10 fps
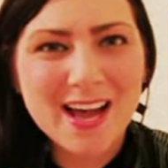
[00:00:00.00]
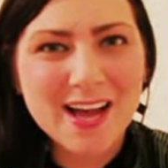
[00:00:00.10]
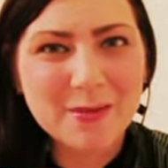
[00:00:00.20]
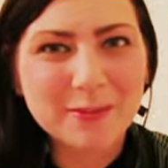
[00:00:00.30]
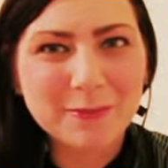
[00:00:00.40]

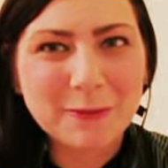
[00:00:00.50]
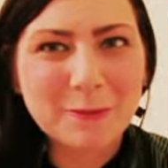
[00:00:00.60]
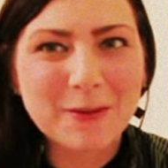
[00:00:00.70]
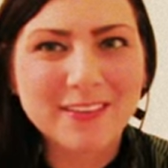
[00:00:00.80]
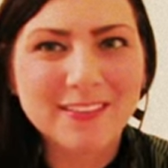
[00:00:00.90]
It's been
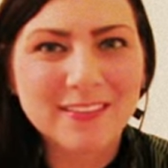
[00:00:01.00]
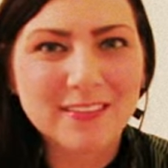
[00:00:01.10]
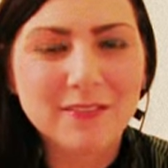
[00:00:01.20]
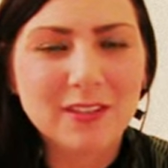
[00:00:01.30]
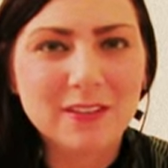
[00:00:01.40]
a while
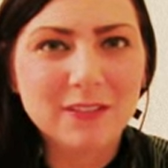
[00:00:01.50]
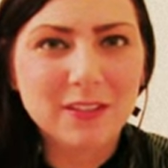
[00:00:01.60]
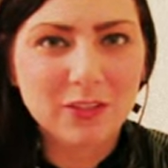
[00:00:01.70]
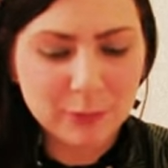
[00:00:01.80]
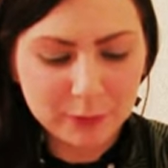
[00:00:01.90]
since I've done a
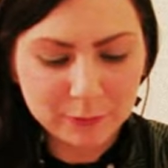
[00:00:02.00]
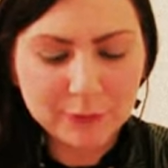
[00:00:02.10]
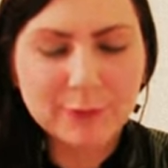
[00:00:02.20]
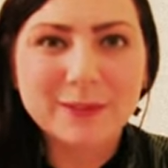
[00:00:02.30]
video post,